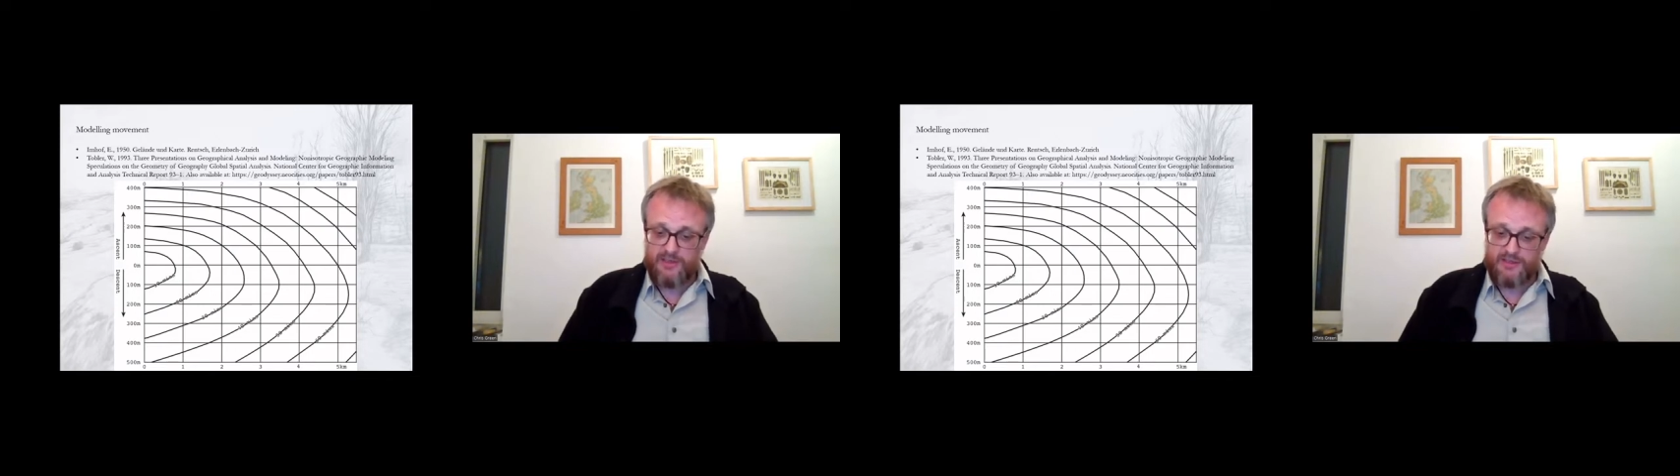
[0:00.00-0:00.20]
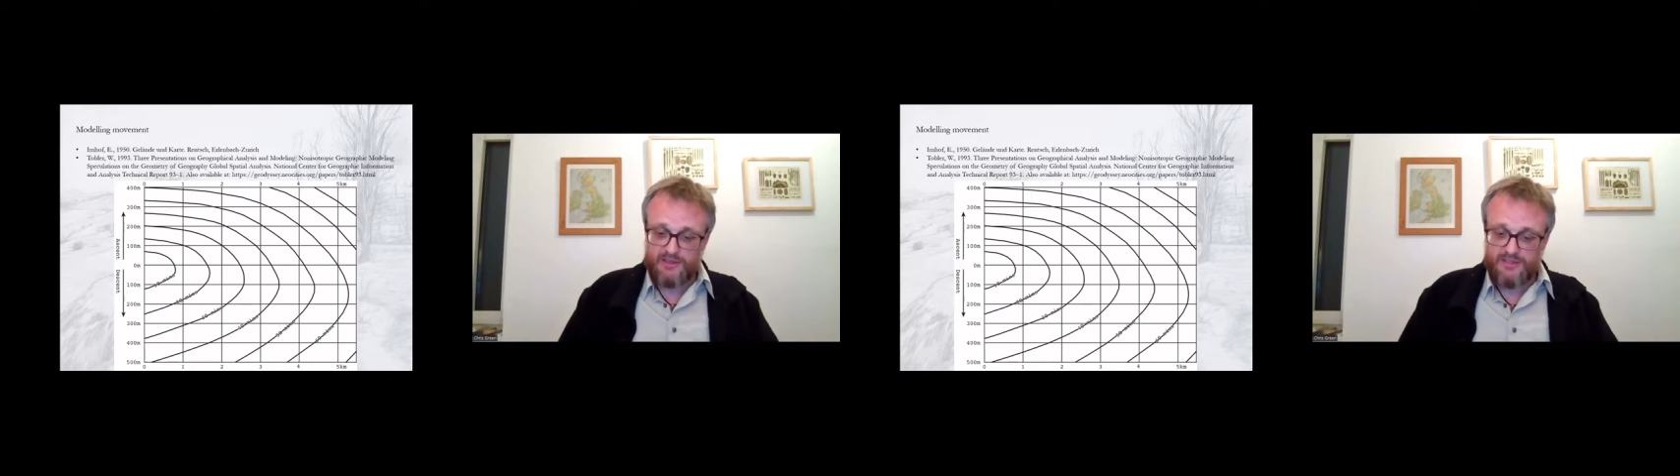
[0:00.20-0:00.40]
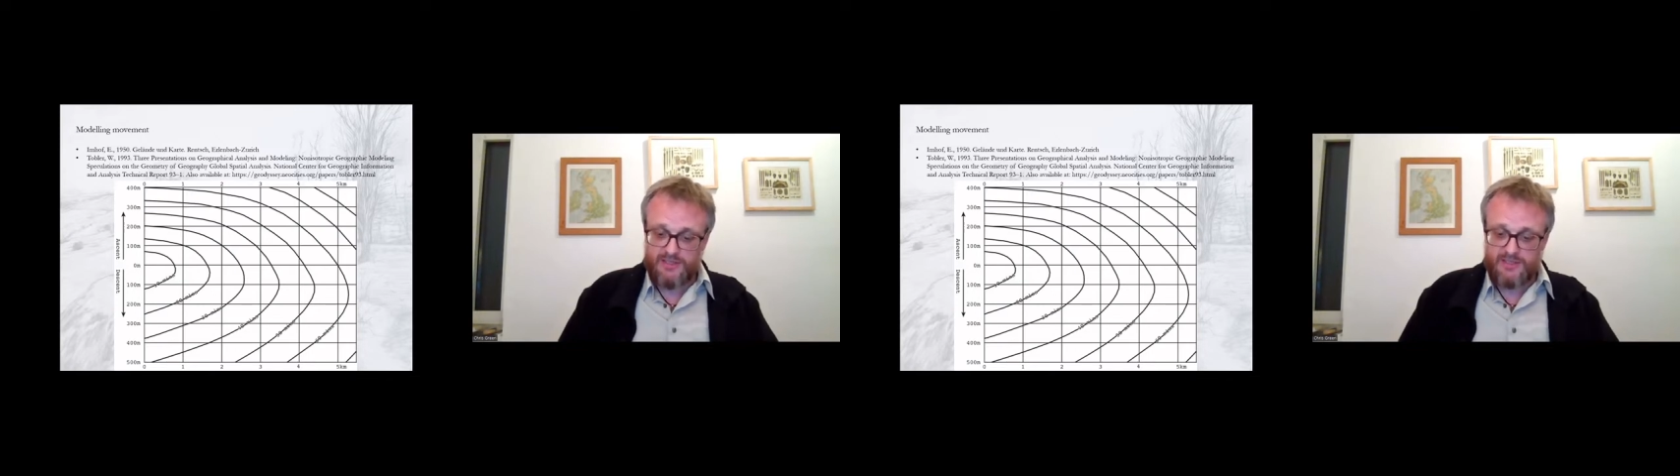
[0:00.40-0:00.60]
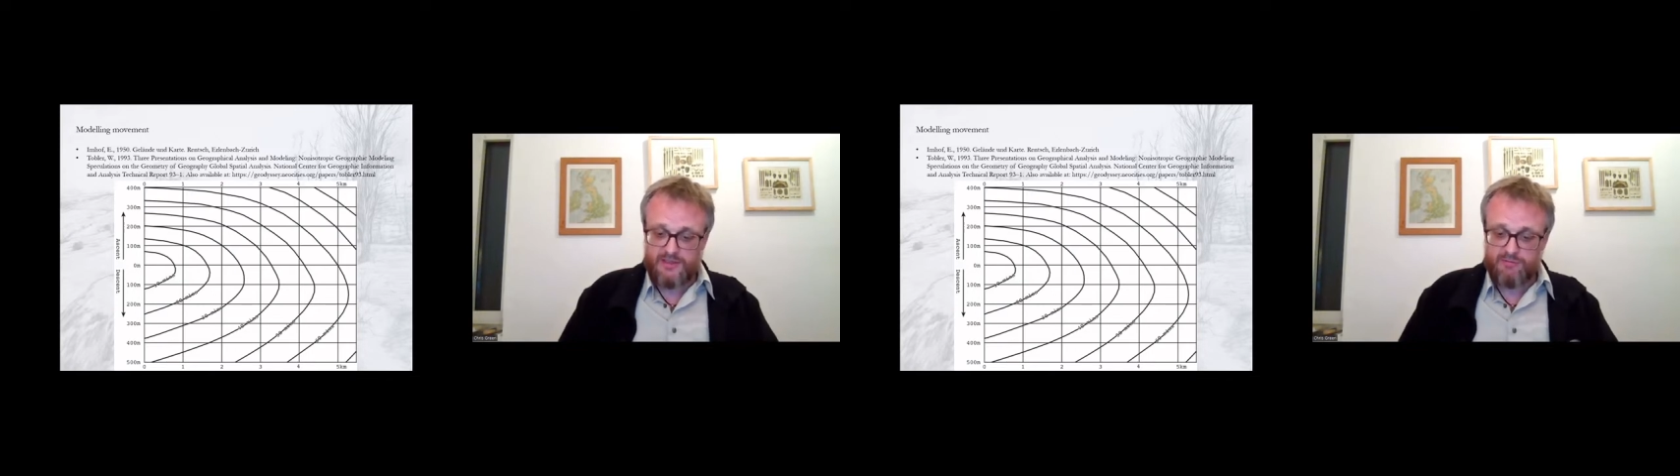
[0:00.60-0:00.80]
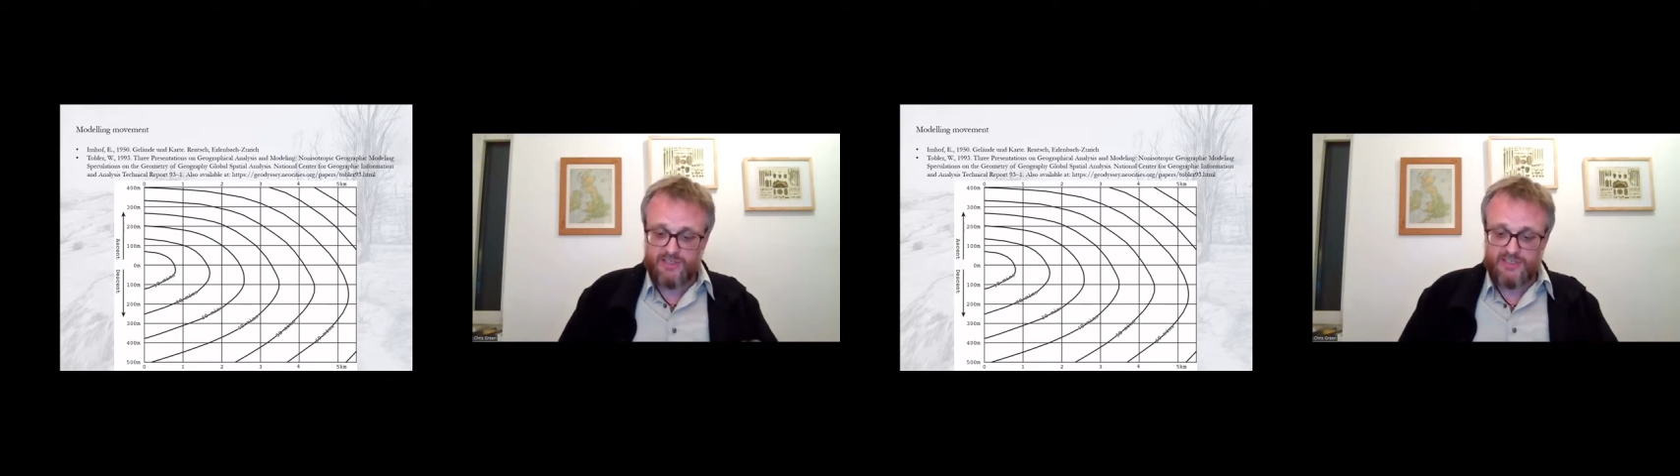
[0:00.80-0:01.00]
consists
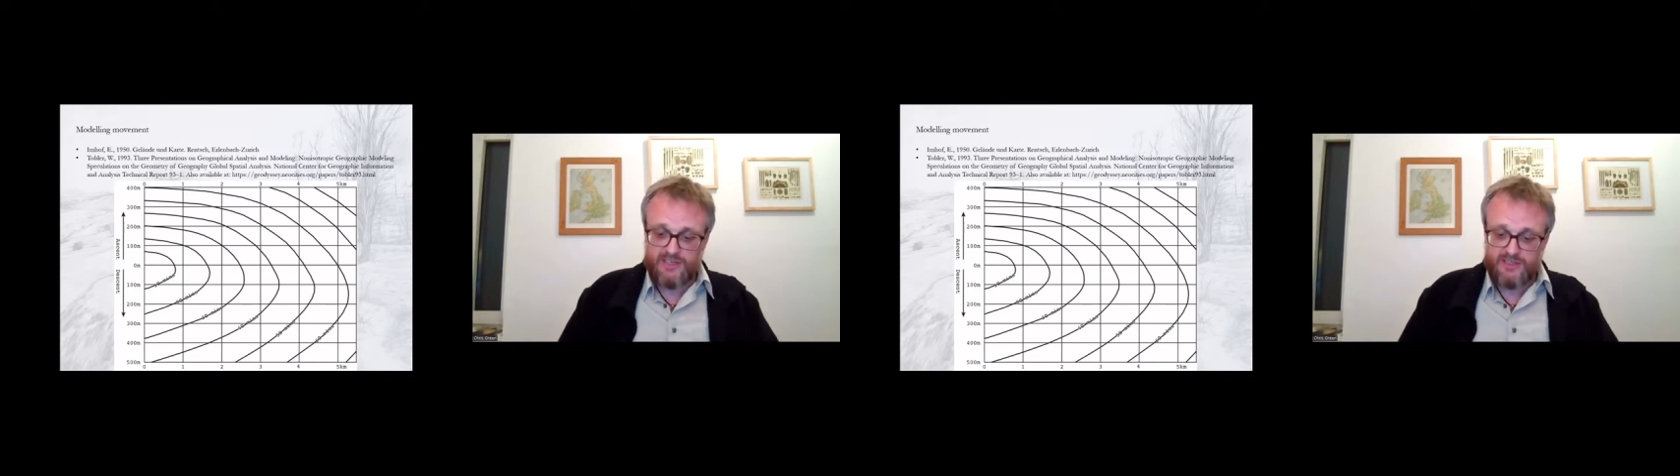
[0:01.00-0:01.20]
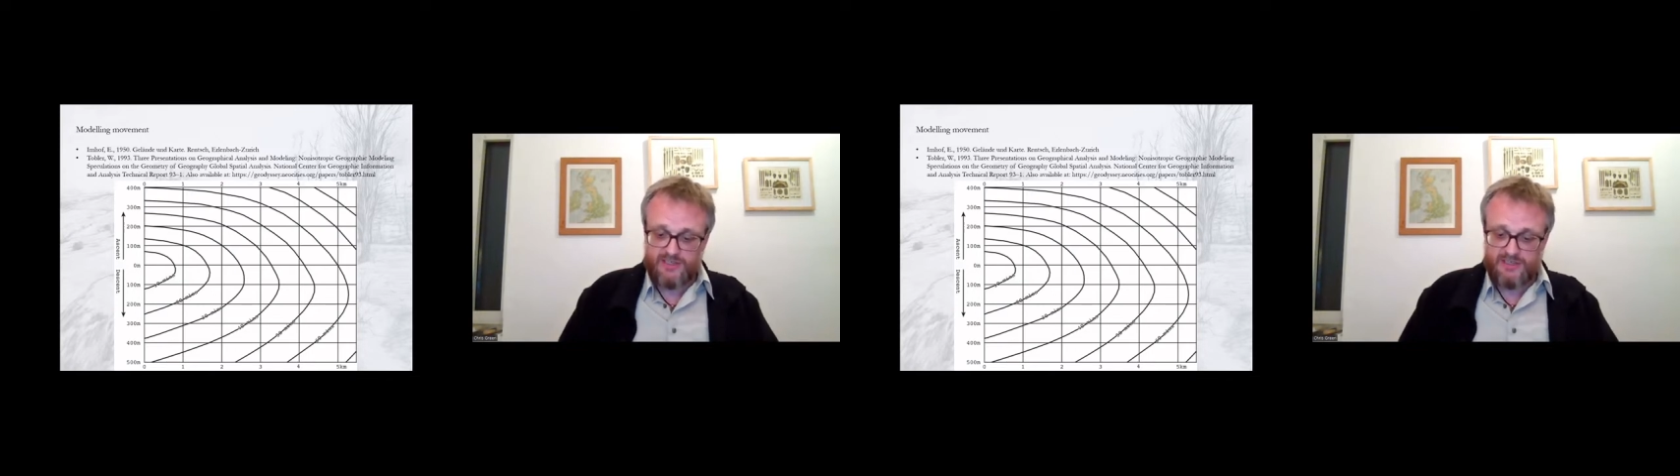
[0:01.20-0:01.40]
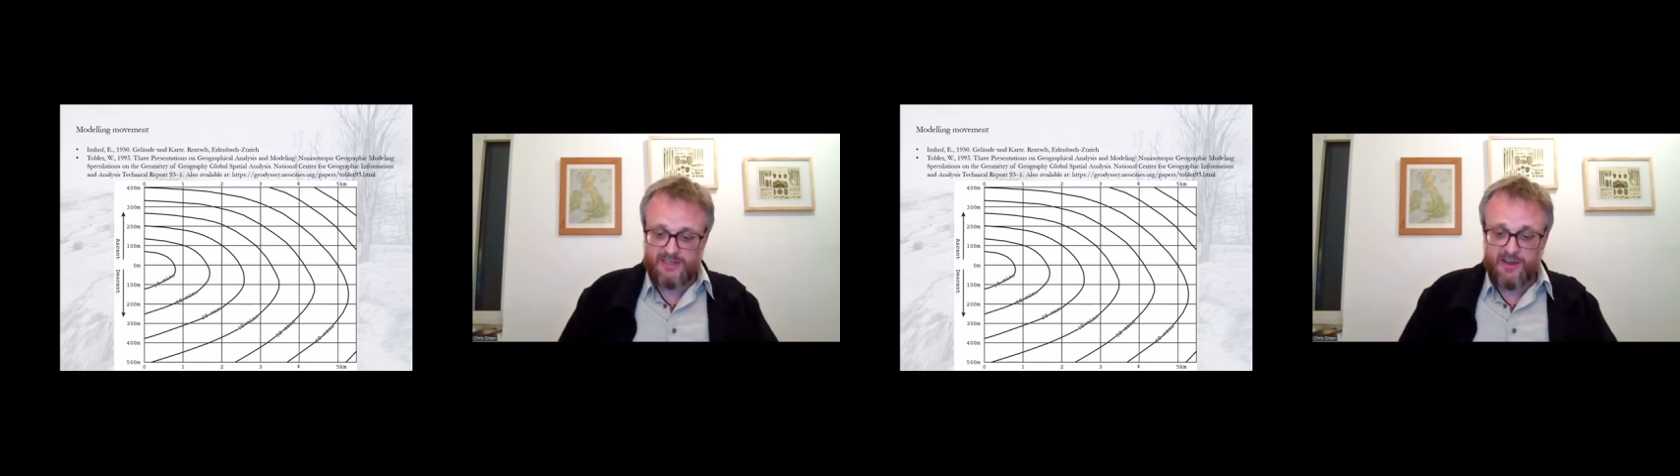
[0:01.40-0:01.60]
of researchers